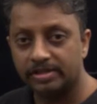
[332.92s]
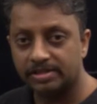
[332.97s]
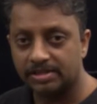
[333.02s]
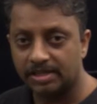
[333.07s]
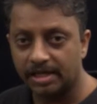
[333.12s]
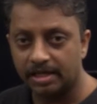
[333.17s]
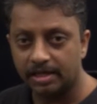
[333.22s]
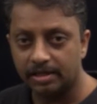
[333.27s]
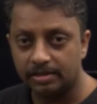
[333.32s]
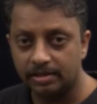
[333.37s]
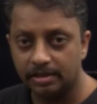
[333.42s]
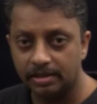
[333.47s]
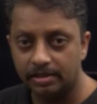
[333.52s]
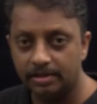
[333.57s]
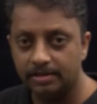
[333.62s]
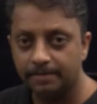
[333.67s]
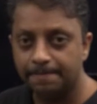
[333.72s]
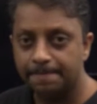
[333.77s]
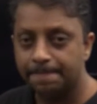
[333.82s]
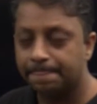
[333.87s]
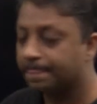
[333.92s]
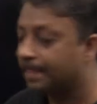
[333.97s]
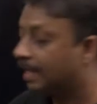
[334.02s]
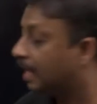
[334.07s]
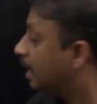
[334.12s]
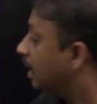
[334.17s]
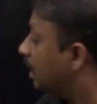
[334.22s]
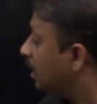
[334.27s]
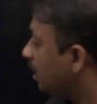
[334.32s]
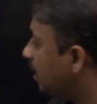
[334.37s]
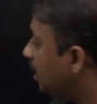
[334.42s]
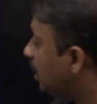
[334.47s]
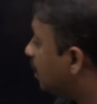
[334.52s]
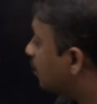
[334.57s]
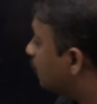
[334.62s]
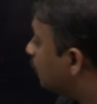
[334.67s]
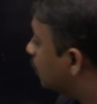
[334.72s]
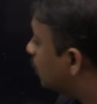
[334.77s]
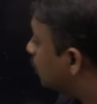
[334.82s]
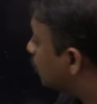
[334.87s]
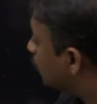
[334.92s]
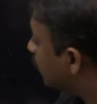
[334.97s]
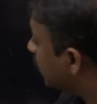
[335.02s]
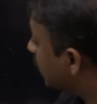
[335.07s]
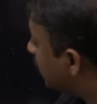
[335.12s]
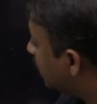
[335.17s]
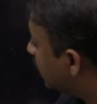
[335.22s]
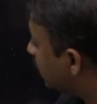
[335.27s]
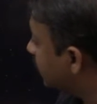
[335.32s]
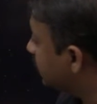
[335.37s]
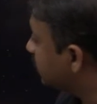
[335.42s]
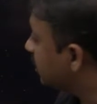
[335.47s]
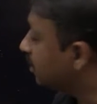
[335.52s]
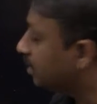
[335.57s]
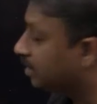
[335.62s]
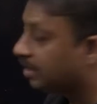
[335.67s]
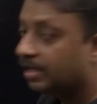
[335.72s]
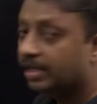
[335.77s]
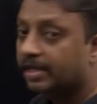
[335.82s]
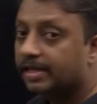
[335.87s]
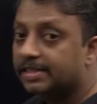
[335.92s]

standard that equatorial region